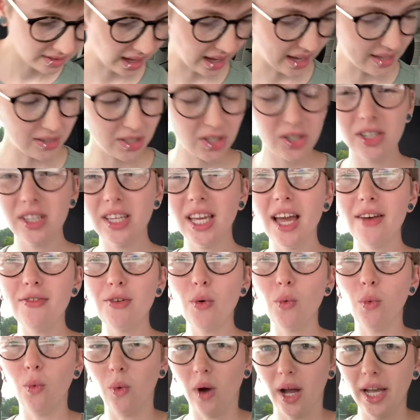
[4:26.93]
I literally have a
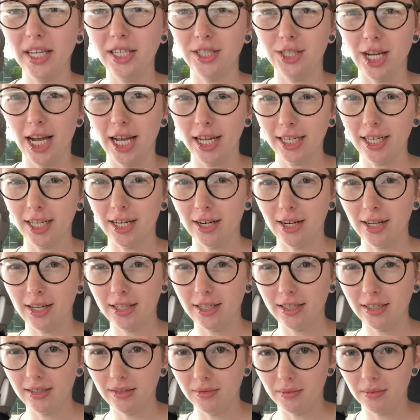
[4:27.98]
white jacket on.